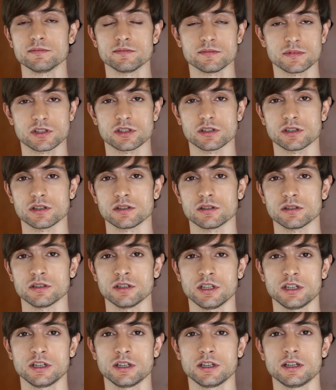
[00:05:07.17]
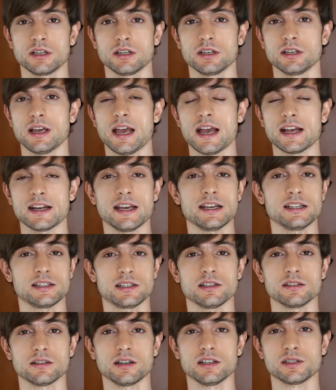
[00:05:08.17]
So at
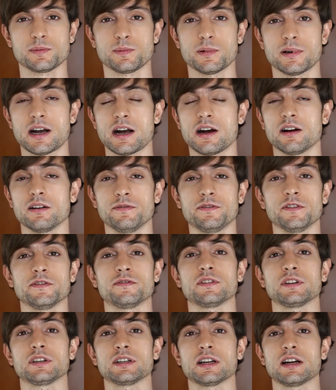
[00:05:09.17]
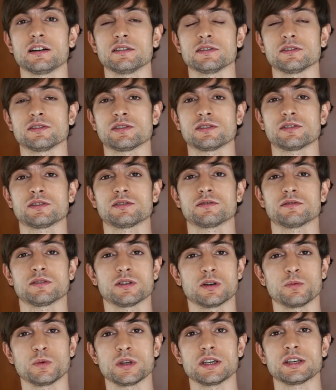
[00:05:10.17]
$18 per hour, 15 hours
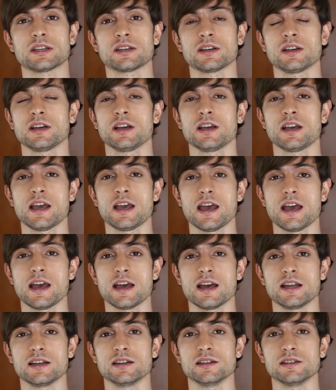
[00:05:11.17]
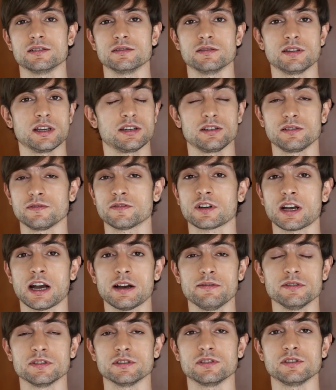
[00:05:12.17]
a week, and then you've
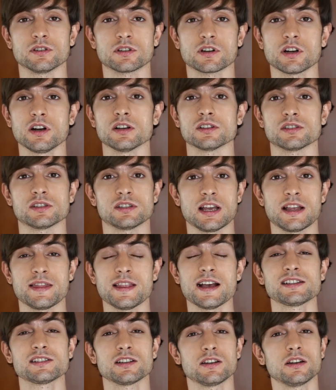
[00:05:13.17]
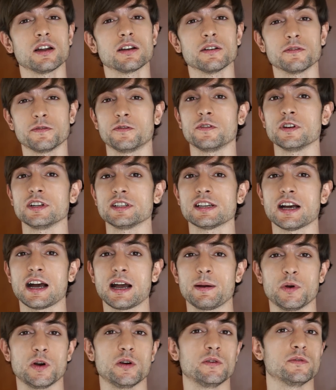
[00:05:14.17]
covered your costs. And that's a lot of free
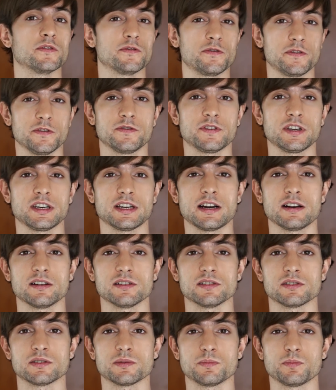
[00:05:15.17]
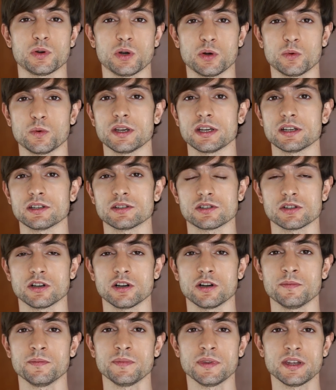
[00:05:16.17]
time, over 15 hours per week.
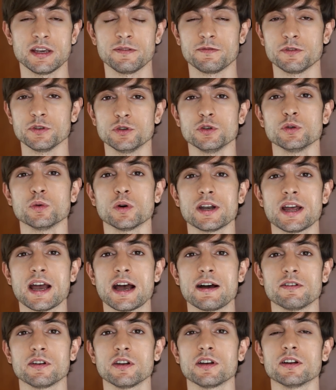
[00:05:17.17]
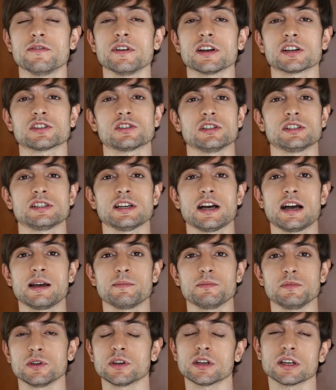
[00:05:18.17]
So if you do want to have a lot of extra
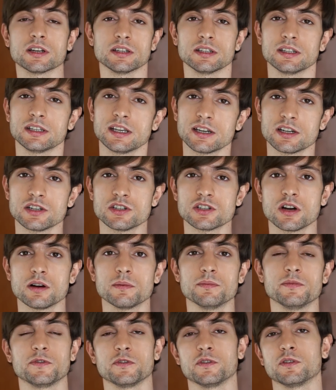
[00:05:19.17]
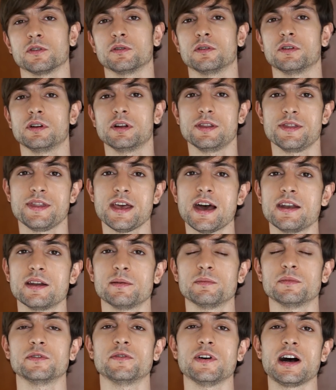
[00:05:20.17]
time, you can get a job for that
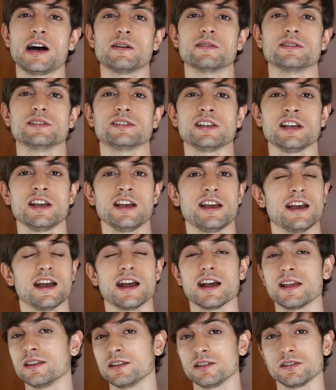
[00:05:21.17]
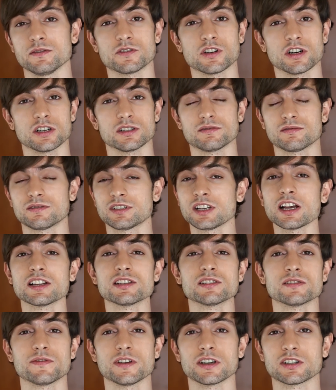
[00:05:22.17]
number of hours, and then you've got
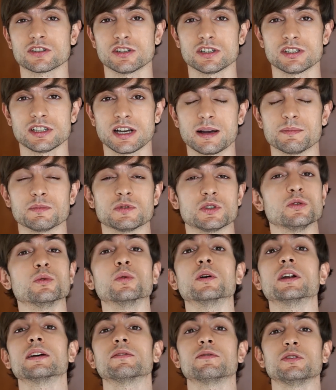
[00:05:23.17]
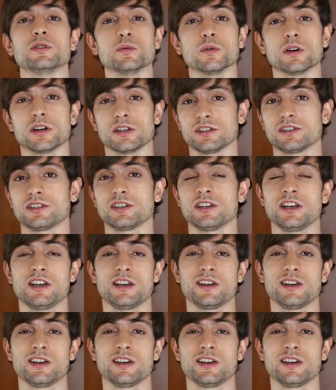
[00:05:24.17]
tons of extra time to do whatever you want.